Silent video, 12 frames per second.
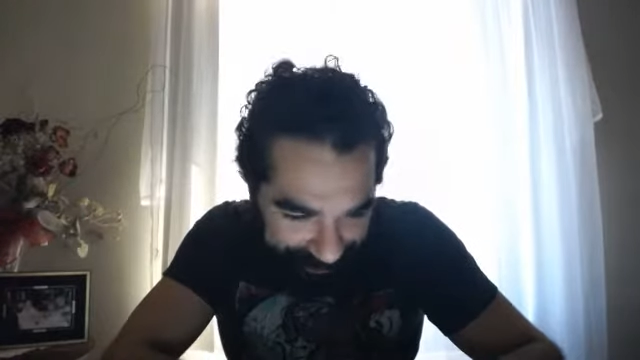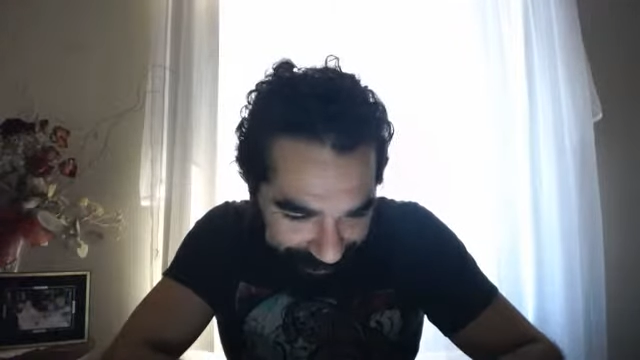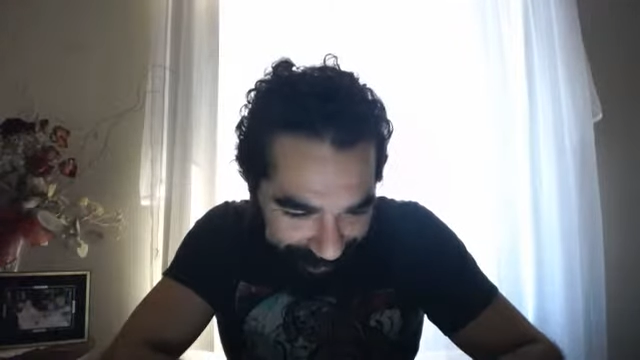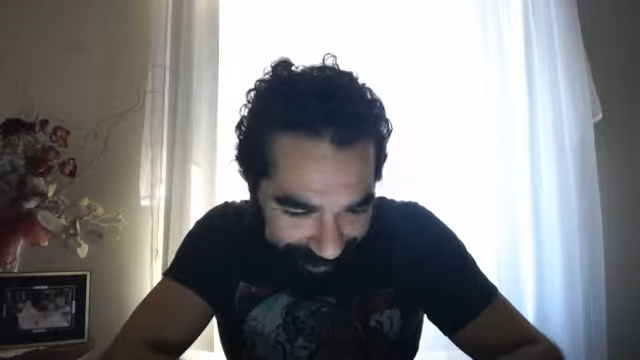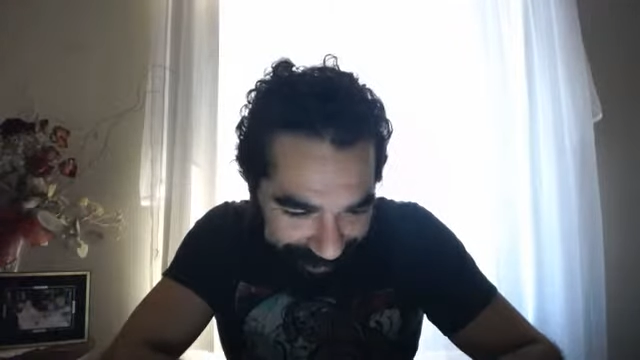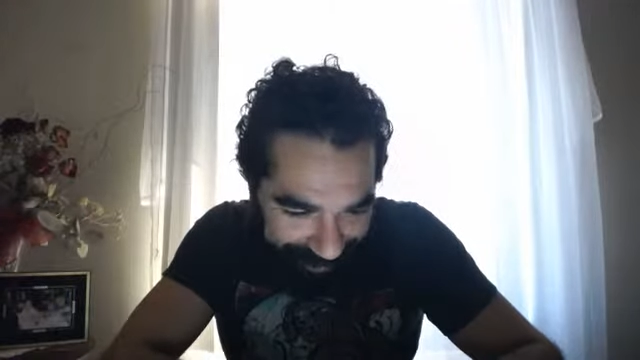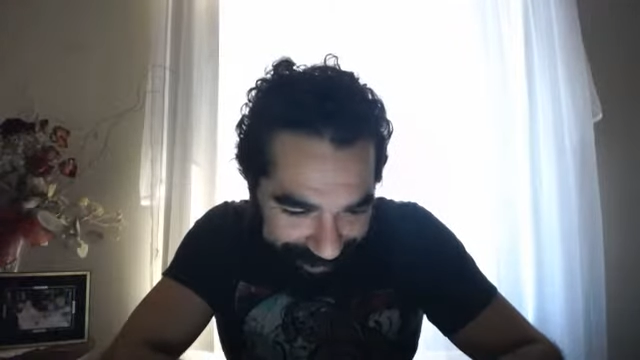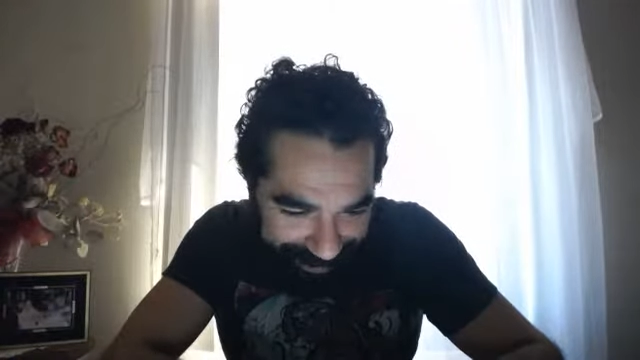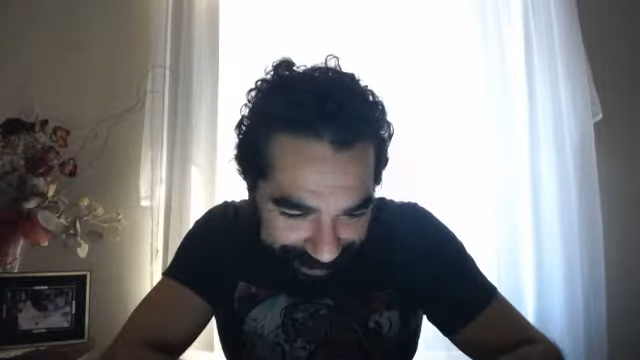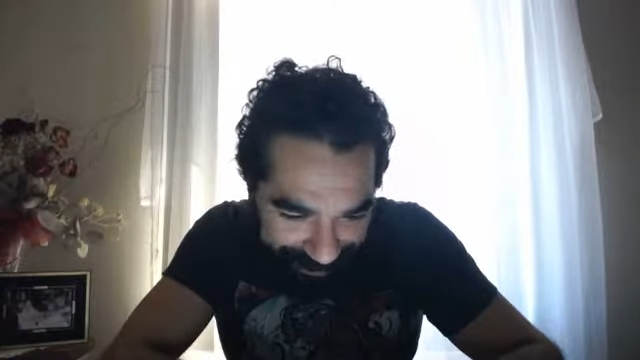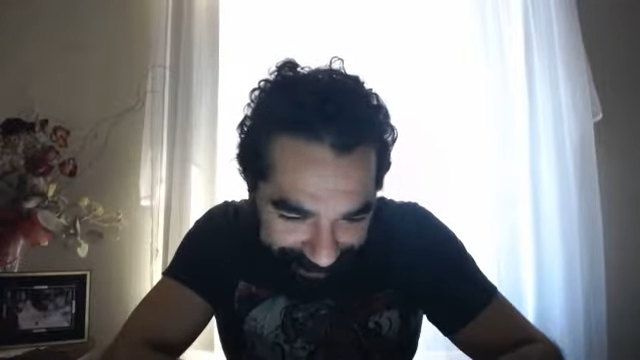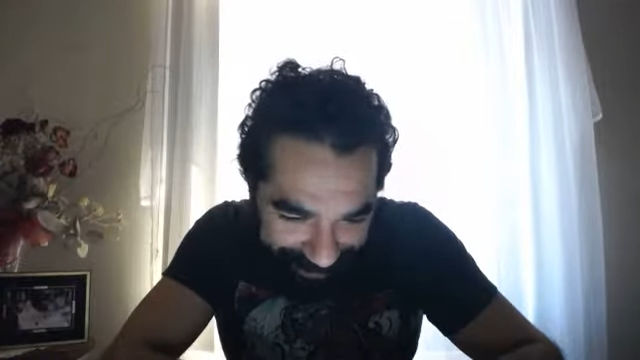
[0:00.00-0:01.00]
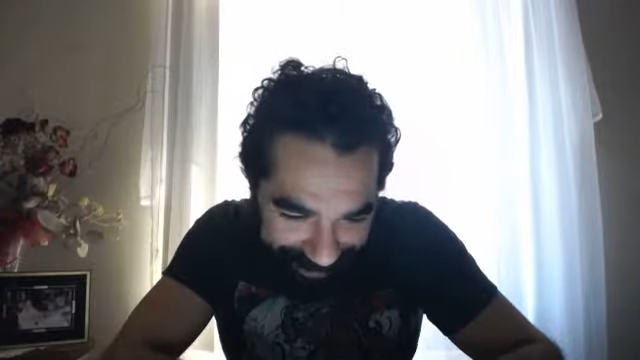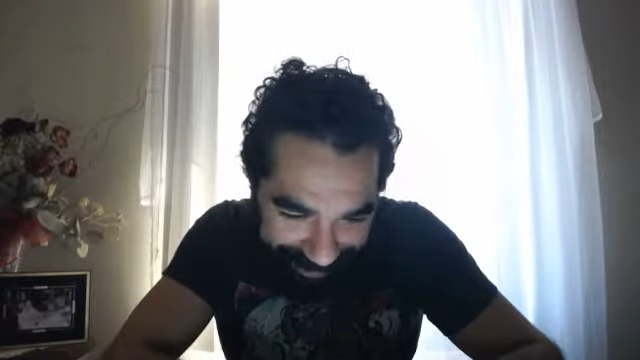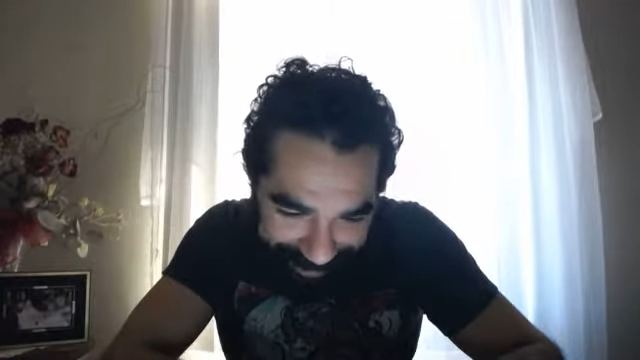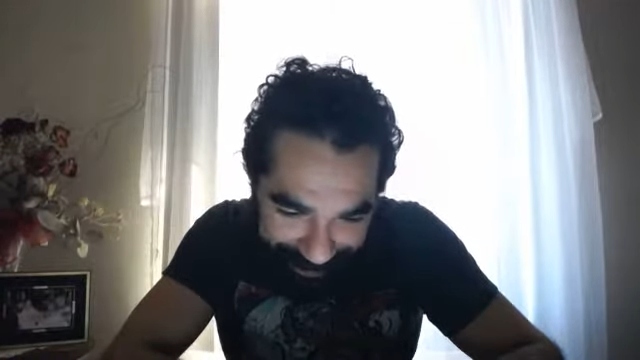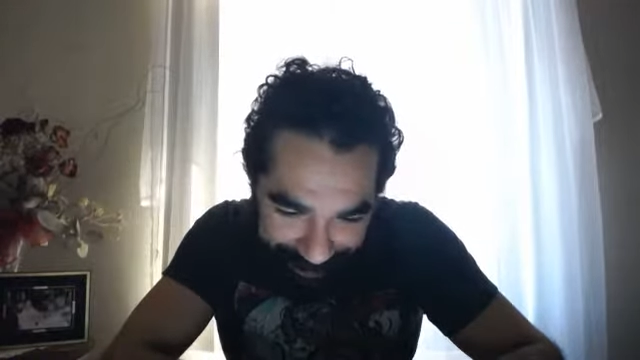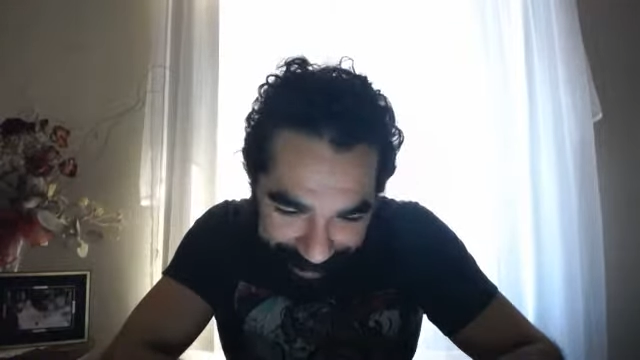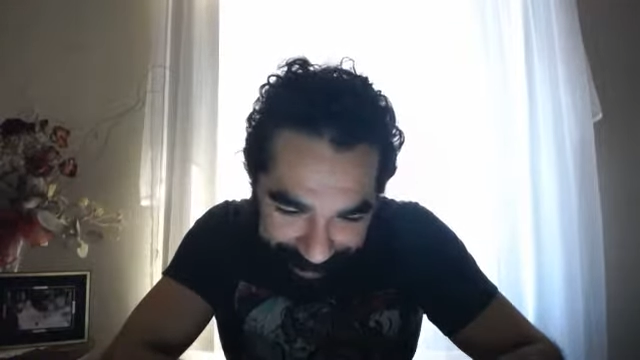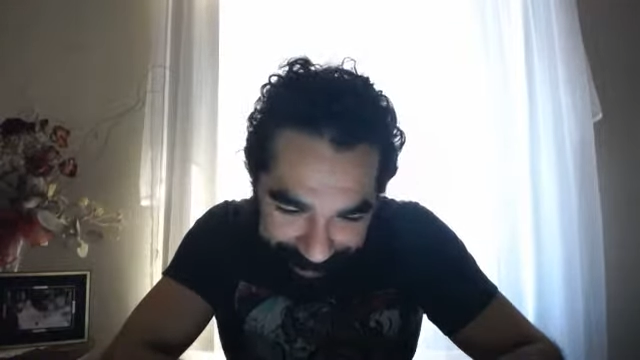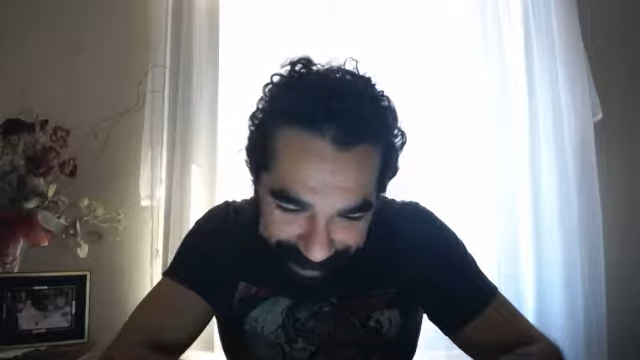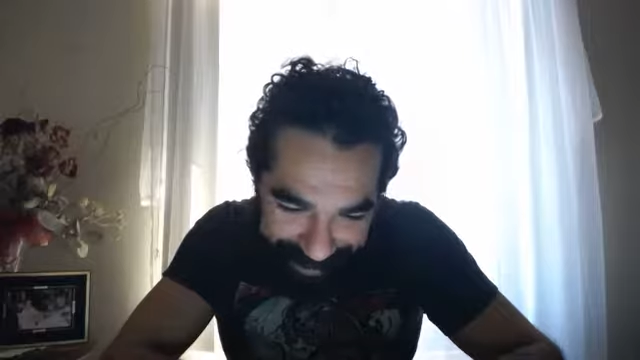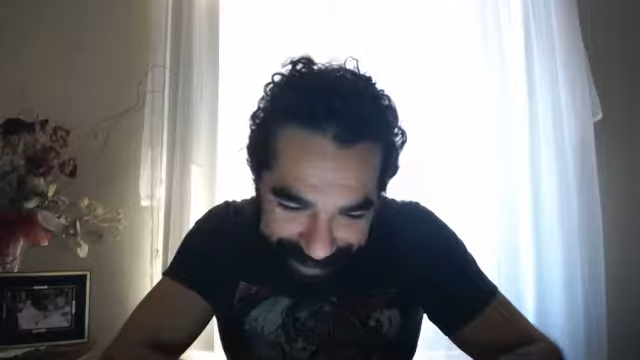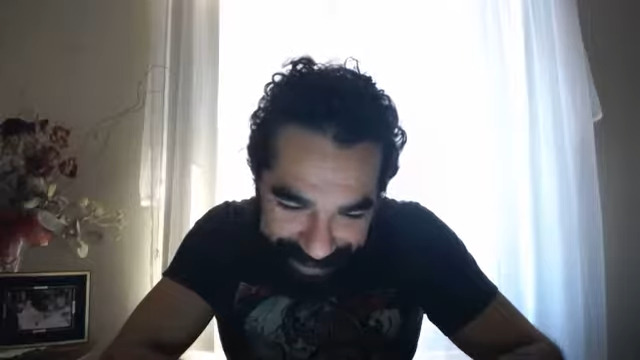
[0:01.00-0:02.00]
for the false
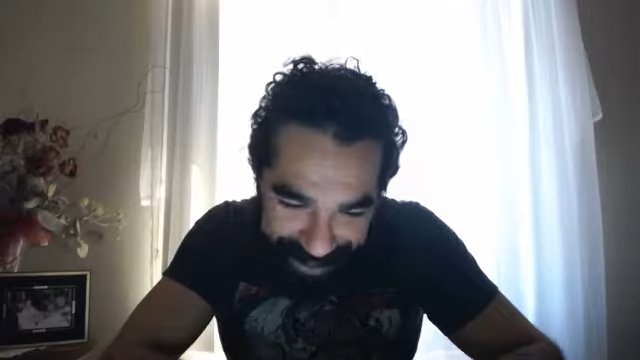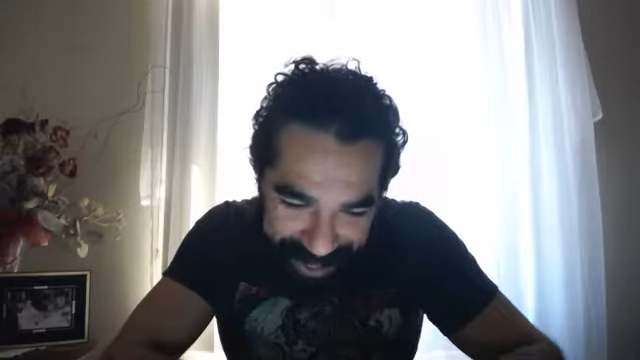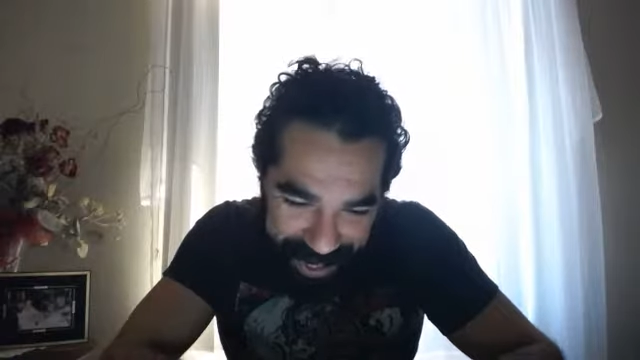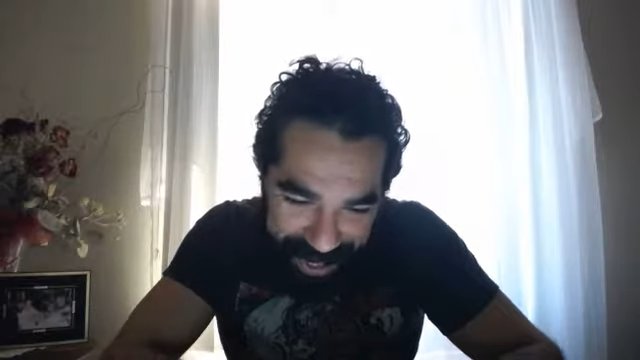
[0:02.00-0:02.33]
promises